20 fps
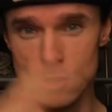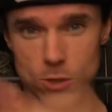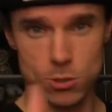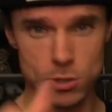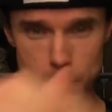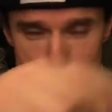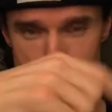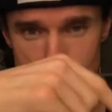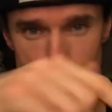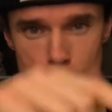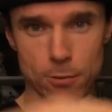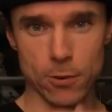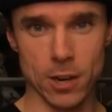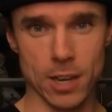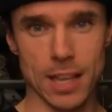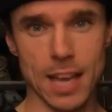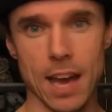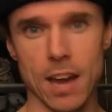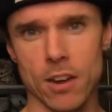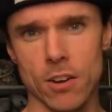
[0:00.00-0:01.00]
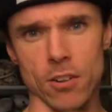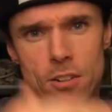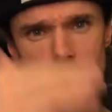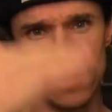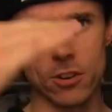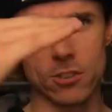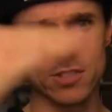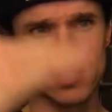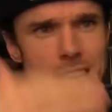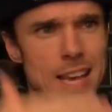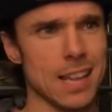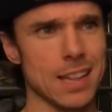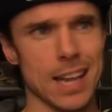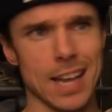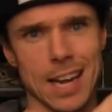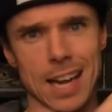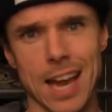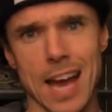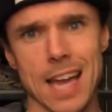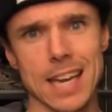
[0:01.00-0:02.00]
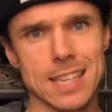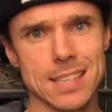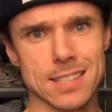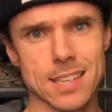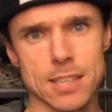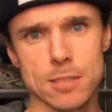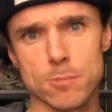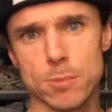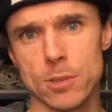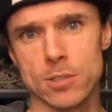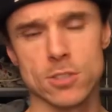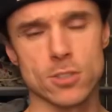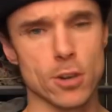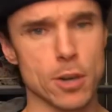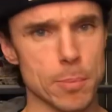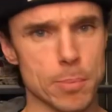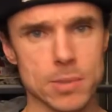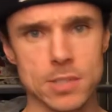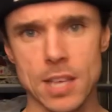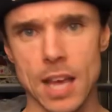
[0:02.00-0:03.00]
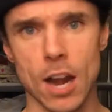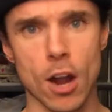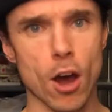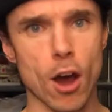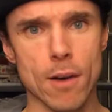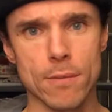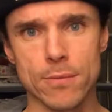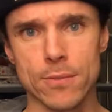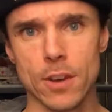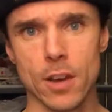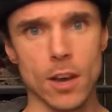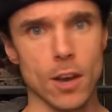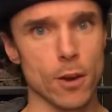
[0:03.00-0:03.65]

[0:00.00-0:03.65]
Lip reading: Usually by the front counter, it'll say like 90 cents plus 30% off